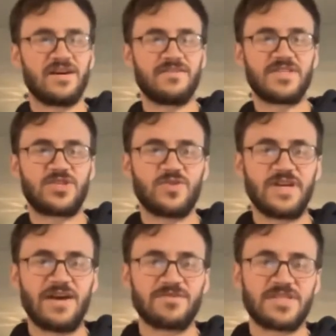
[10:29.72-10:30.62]
Love is to
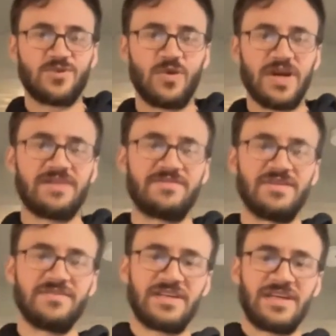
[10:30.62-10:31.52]
renounce the way of
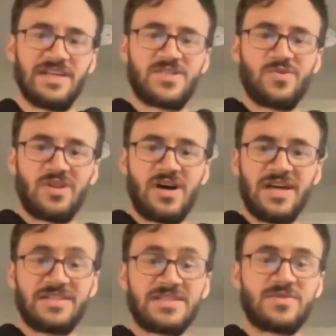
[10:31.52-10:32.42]
living and to
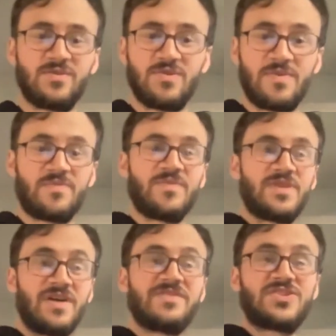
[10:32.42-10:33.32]
align,
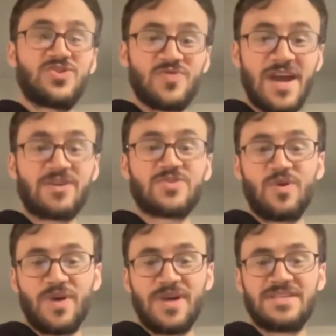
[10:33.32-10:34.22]
love is to renounce
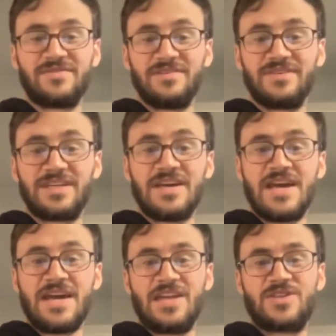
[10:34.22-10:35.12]
one ways of living
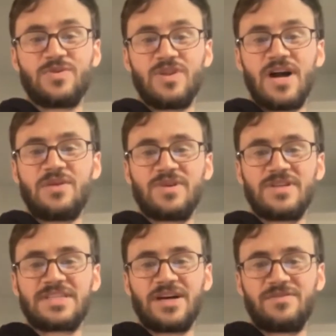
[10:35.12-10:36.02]
and to align
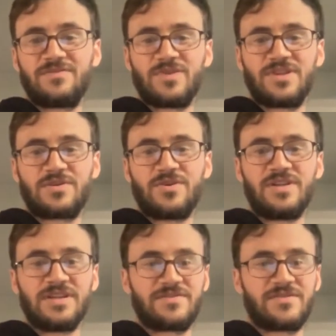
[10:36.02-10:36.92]
oneself with the
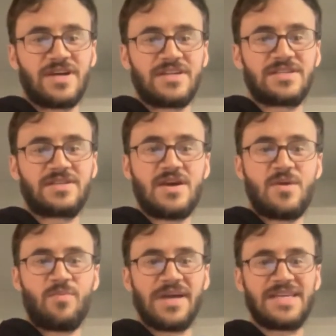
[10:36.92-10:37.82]
calling of Christ
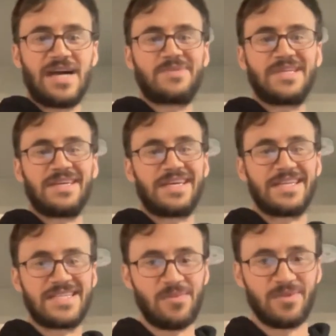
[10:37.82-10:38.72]
by adopting a
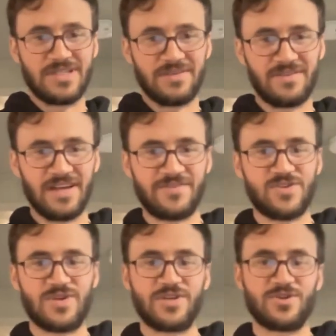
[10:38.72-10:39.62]
contemplative life
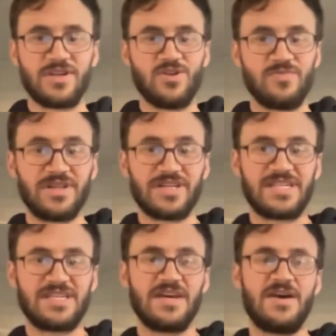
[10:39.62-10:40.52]
structured in
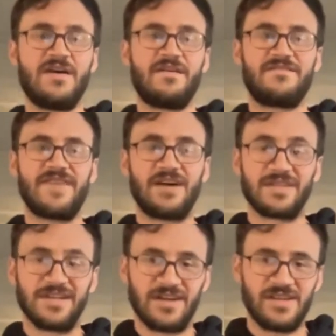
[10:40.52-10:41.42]
humility,
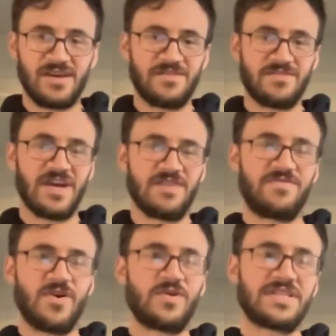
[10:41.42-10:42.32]
founded on love, and
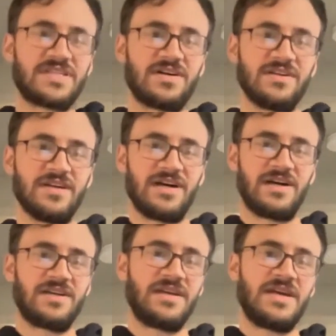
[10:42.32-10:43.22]
focused on
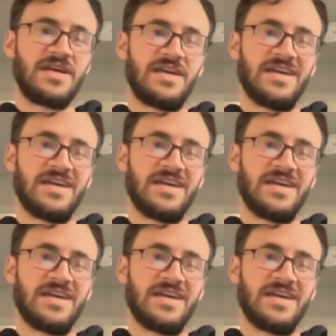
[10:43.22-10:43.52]
God,